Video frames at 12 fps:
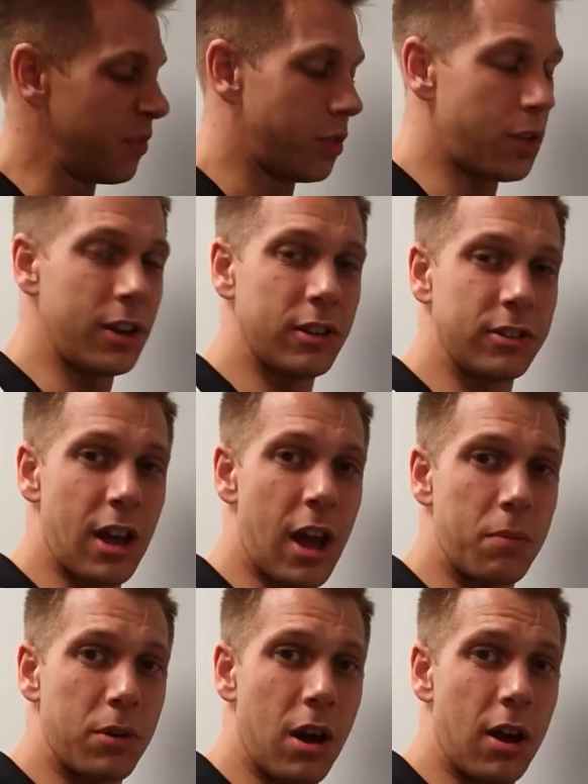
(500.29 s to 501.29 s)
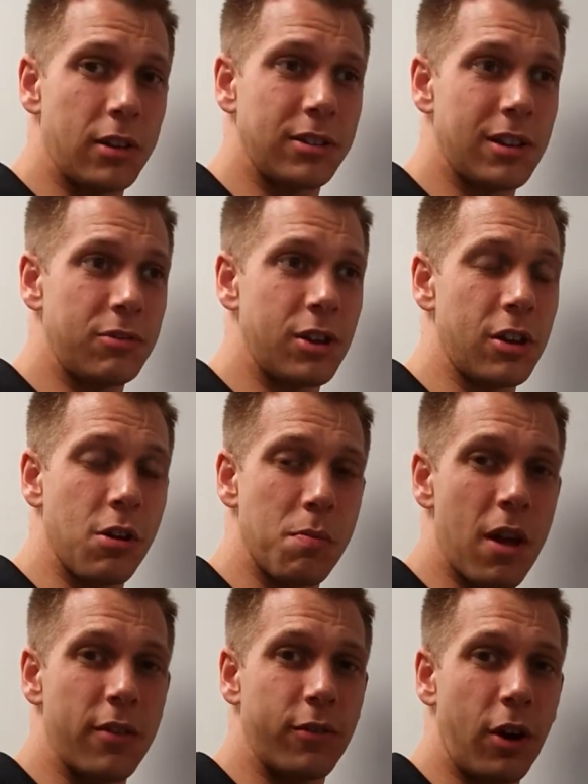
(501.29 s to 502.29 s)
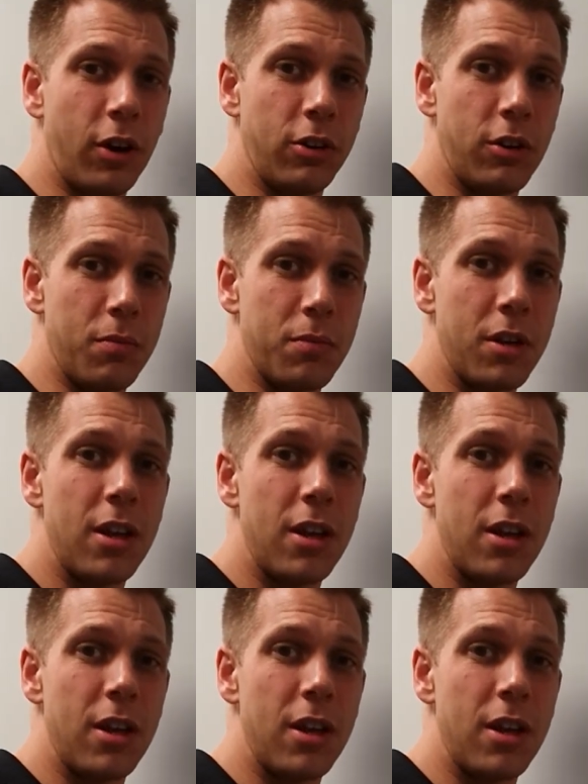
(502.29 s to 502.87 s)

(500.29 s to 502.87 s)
Thickens it up nice, gives it a good bit of volume,